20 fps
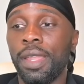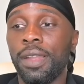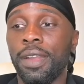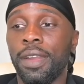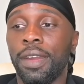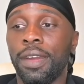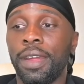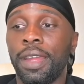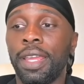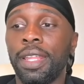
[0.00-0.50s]

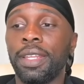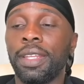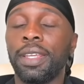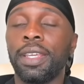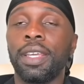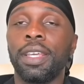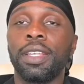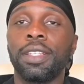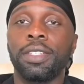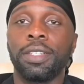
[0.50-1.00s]
All right,
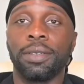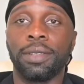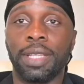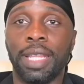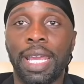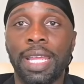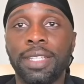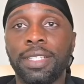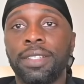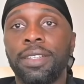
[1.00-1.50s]
so
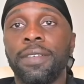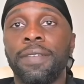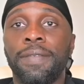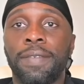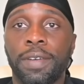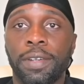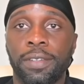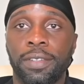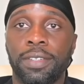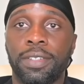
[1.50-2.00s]
that's the
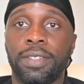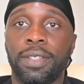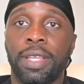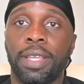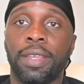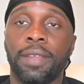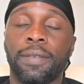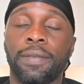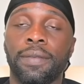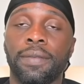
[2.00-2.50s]
first
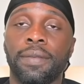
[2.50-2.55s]
thing.